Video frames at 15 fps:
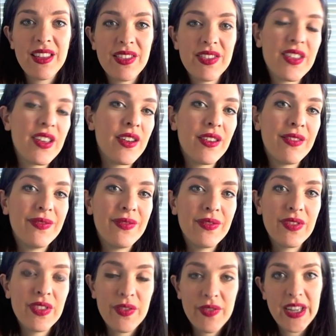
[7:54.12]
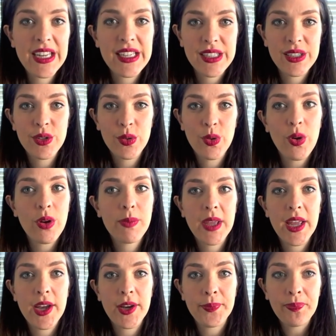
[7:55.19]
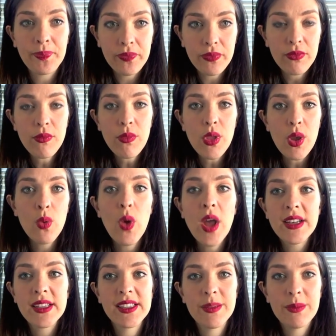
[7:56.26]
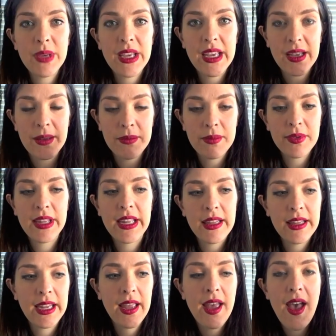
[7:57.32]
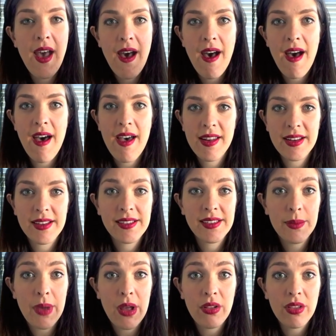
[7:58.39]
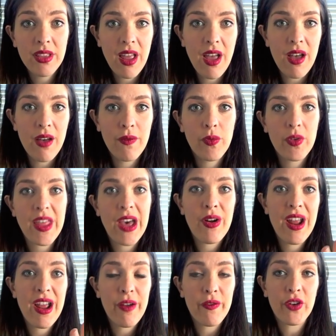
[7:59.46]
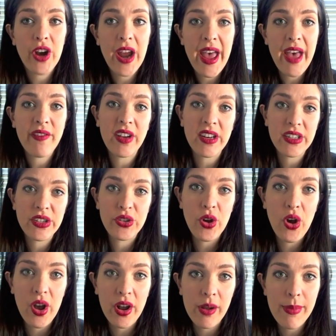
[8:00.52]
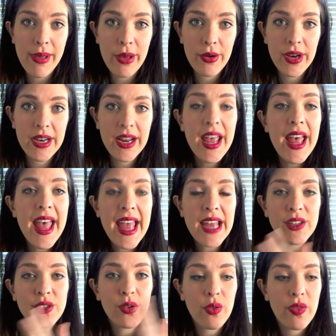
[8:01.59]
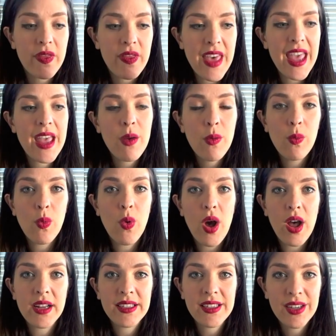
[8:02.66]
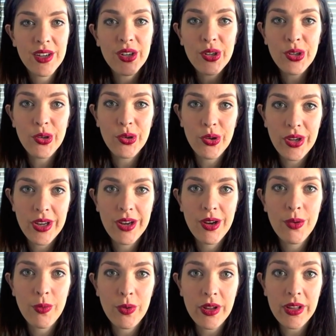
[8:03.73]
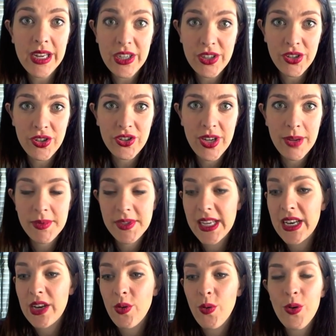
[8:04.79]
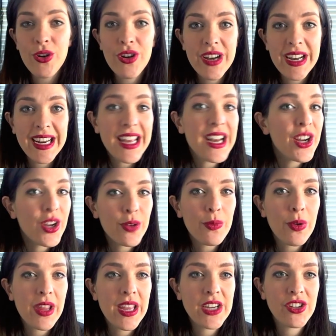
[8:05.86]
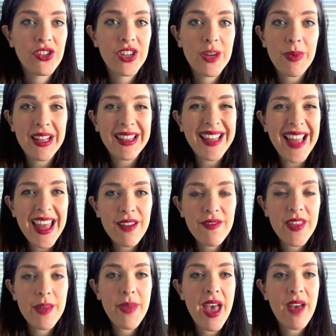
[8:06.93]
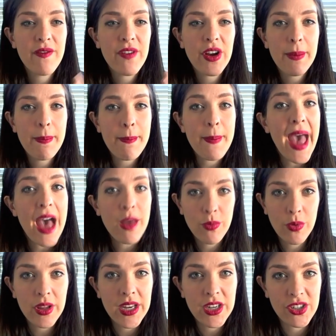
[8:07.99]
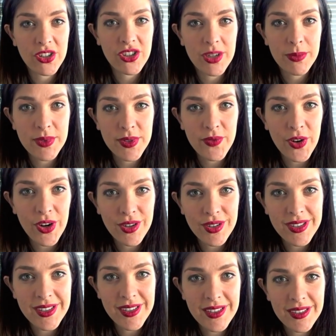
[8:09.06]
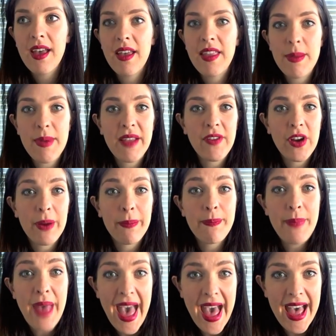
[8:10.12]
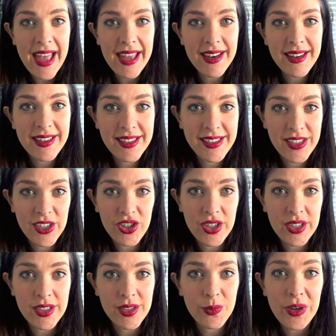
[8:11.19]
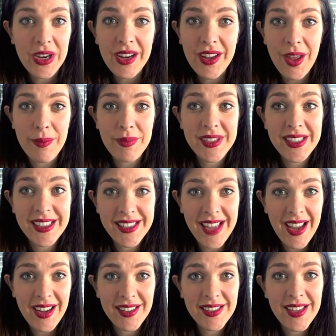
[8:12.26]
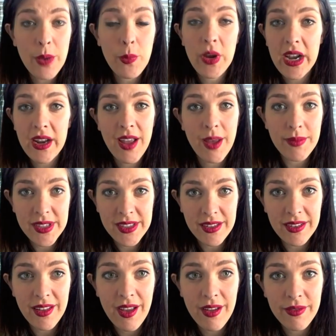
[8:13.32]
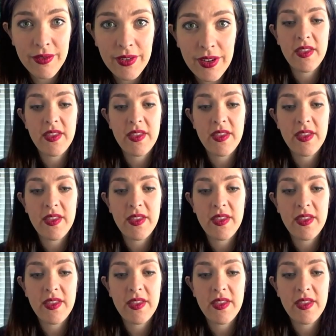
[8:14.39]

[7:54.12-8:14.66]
The Venus in Scorpio wants to be completely honest about love without ever having to talk about it. And so they want good relationships. And in order to get a good relationship, a lot of them have very bad relationships first. They make very bad decisions when it comes to sex and when it comes to love.